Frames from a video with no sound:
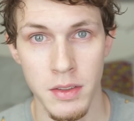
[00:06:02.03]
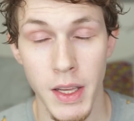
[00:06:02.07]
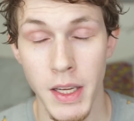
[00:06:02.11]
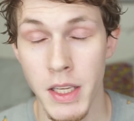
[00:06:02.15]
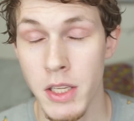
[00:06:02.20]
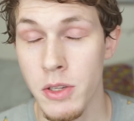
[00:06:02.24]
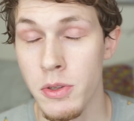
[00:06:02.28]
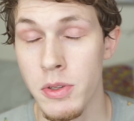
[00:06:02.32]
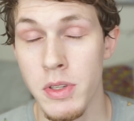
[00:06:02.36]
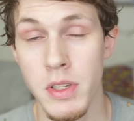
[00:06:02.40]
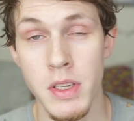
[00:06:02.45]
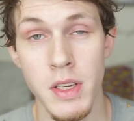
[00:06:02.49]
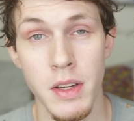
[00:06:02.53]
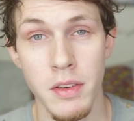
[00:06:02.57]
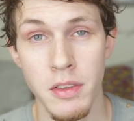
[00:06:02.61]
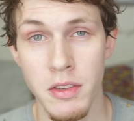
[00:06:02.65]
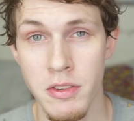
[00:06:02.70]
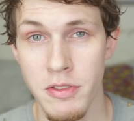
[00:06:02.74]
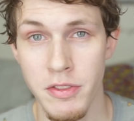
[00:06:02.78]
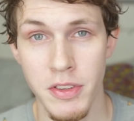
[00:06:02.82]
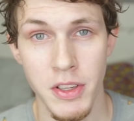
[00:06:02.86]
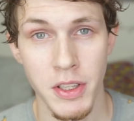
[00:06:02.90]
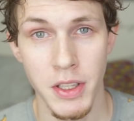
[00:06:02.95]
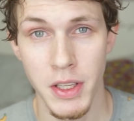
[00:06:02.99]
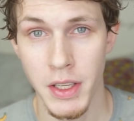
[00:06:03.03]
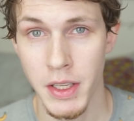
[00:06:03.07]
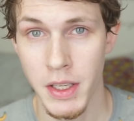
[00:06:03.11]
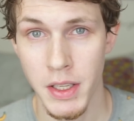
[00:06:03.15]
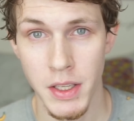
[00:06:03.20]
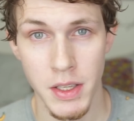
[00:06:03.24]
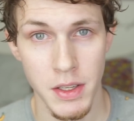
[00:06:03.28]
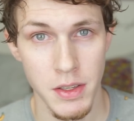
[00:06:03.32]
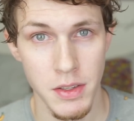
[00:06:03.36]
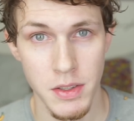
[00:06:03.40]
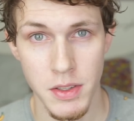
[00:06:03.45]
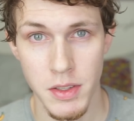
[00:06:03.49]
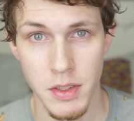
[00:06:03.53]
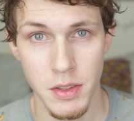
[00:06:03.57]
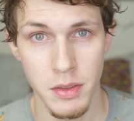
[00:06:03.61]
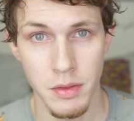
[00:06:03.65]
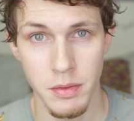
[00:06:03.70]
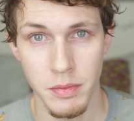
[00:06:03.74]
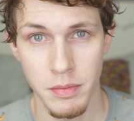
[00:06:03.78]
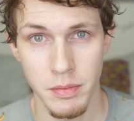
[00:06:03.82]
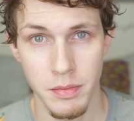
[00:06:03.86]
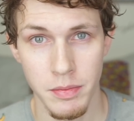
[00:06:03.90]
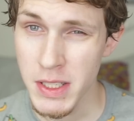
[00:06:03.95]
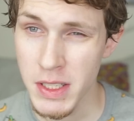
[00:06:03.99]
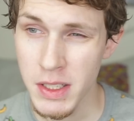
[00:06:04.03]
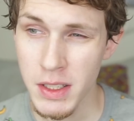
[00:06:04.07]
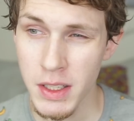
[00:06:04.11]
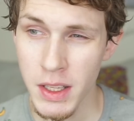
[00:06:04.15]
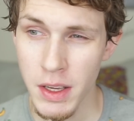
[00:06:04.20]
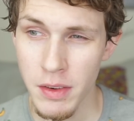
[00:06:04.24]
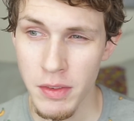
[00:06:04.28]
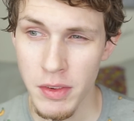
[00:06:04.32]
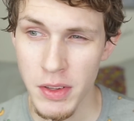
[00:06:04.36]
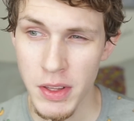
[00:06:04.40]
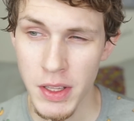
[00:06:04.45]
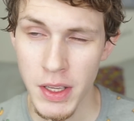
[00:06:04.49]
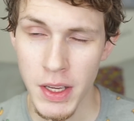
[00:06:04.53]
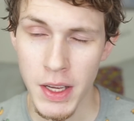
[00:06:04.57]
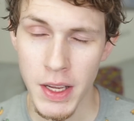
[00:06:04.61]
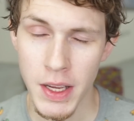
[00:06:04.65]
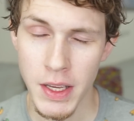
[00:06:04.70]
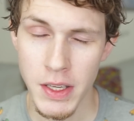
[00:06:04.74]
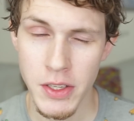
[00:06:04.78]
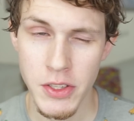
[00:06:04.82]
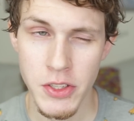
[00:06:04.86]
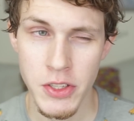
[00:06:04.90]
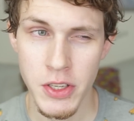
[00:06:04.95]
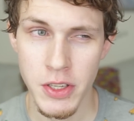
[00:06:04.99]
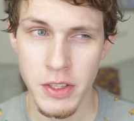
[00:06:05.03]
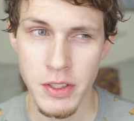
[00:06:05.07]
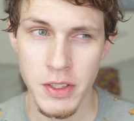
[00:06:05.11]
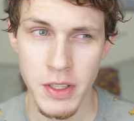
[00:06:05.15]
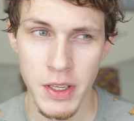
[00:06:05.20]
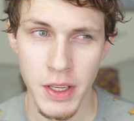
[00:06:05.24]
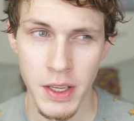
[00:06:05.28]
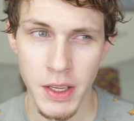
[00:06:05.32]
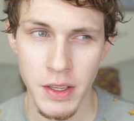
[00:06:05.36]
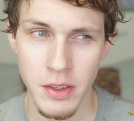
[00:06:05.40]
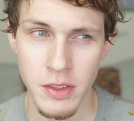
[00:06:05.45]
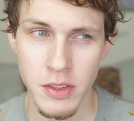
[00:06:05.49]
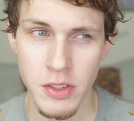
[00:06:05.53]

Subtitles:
And you should never feel like it is. That's basically everything I had to share today.